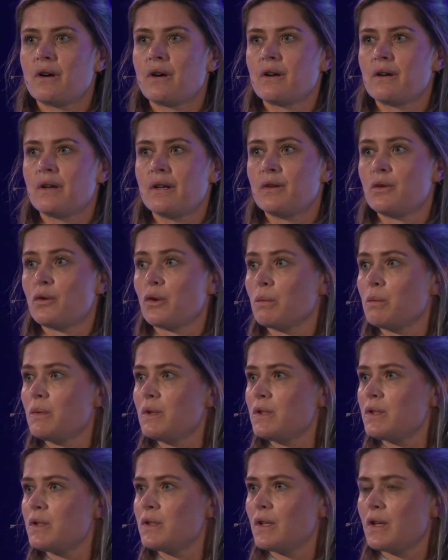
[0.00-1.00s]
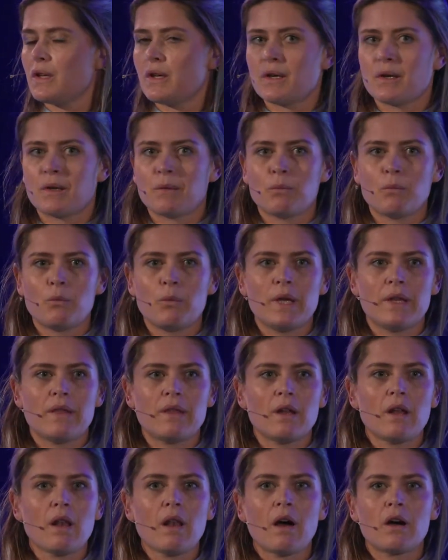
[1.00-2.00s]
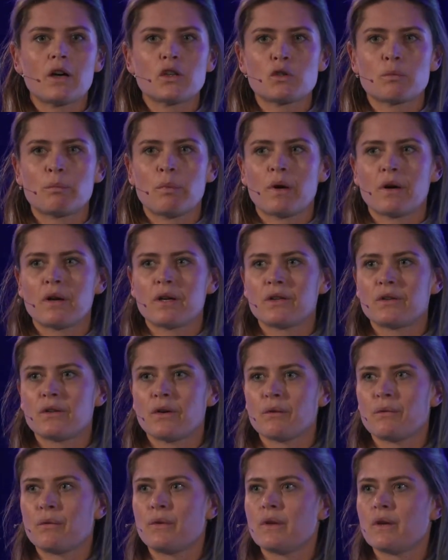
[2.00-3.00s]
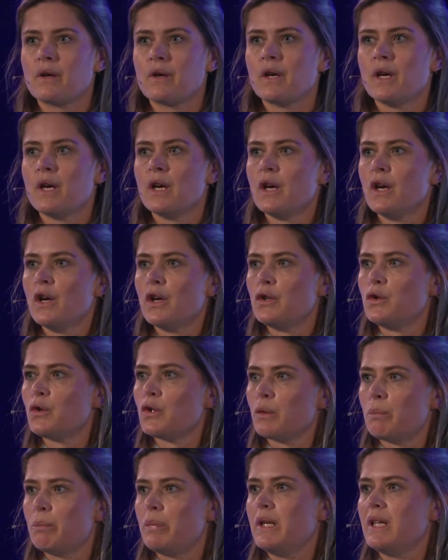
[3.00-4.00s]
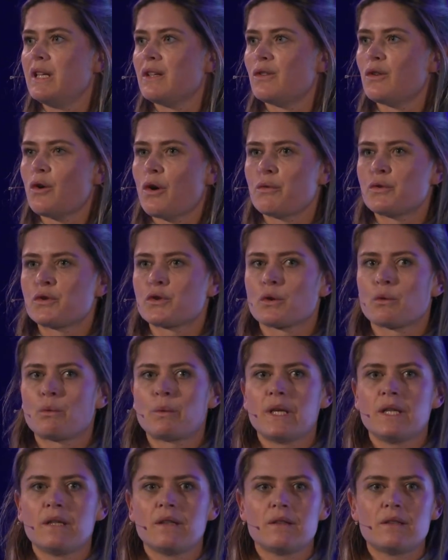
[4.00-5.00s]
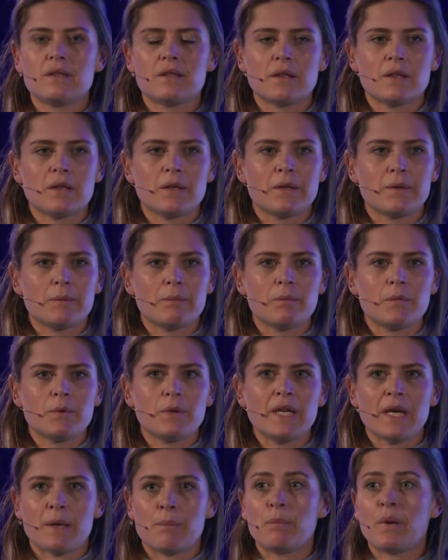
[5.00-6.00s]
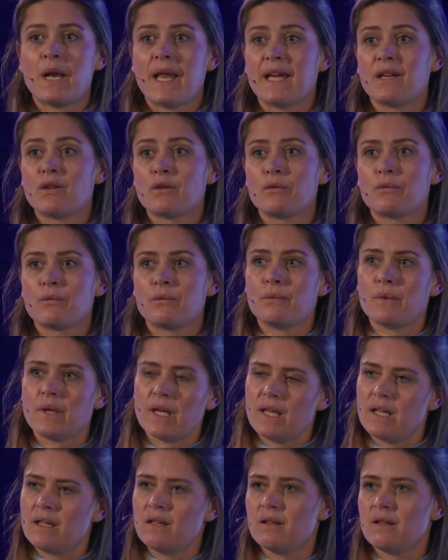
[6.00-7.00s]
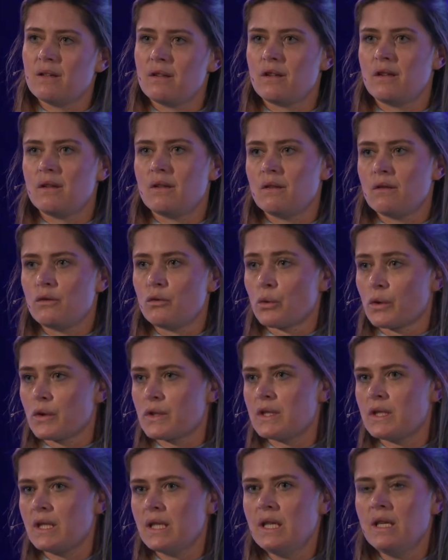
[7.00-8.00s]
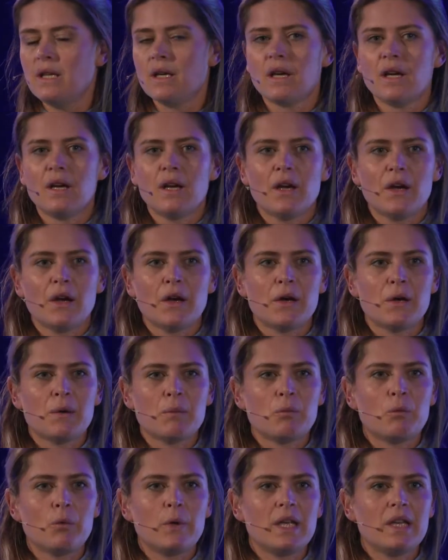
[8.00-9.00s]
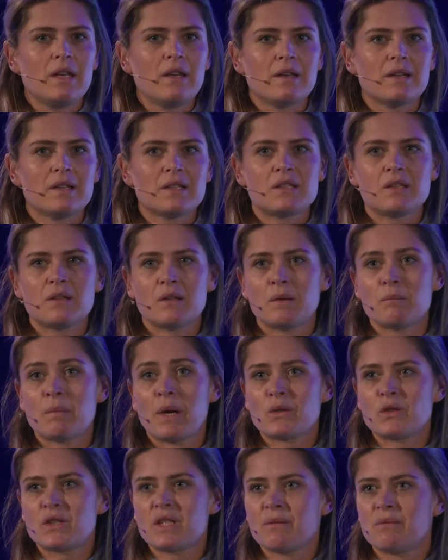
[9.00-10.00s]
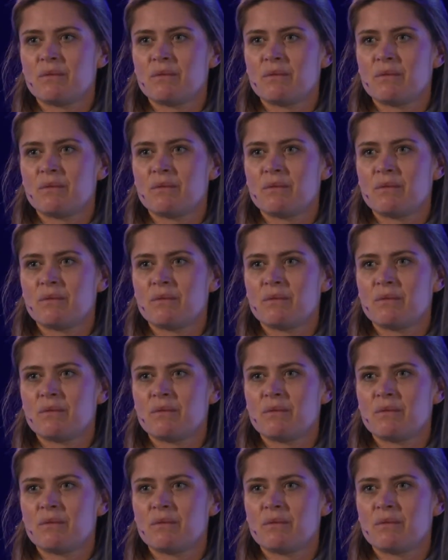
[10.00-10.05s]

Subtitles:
are enormous, with a large part of the European offshore wind planned in the North Sea, with about